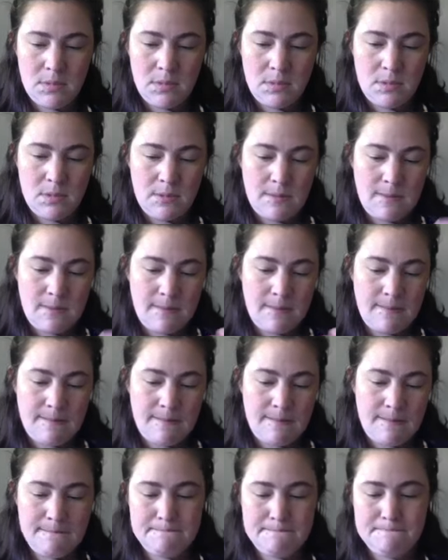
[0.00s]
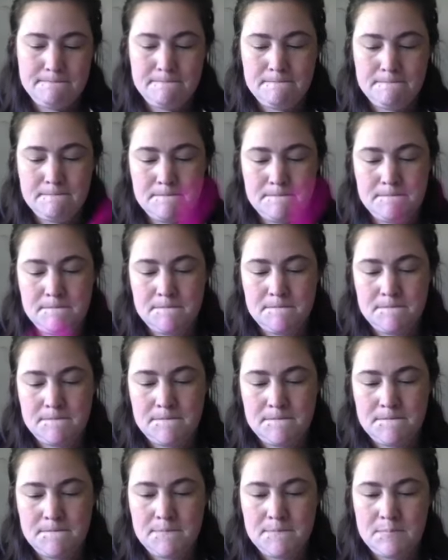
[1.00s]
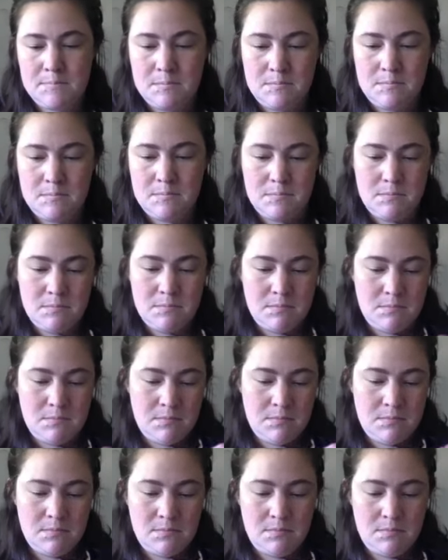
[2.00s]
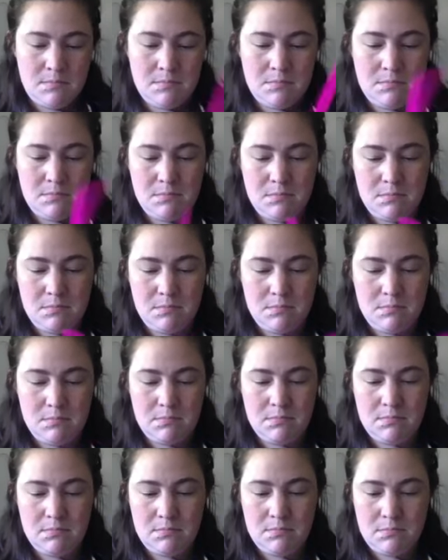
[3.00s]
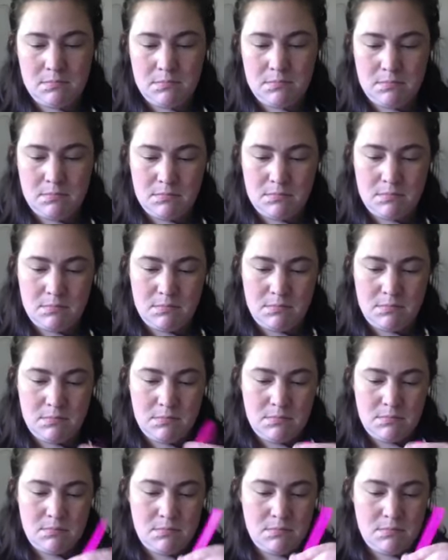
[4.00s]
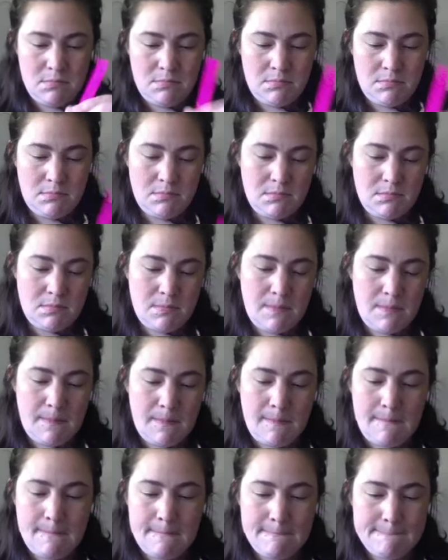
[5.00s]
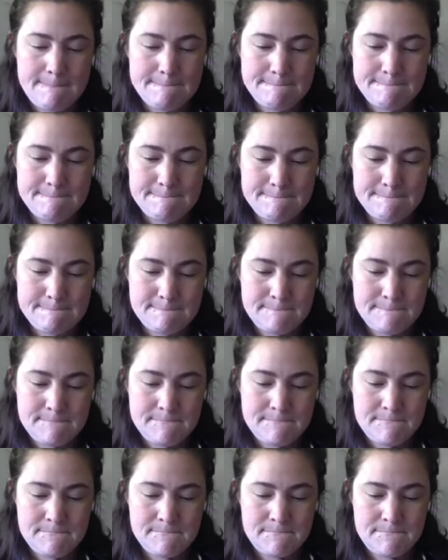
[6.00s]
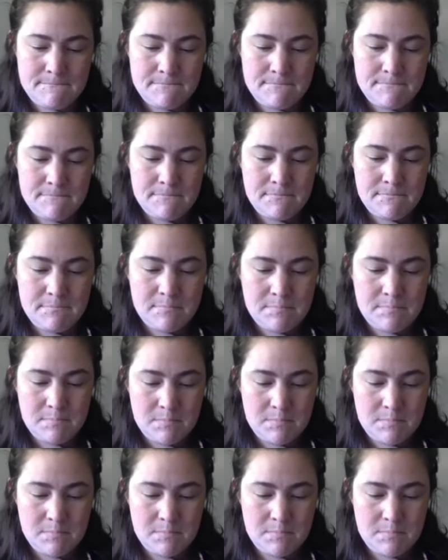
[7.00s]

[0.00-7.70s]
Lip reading: [no speech]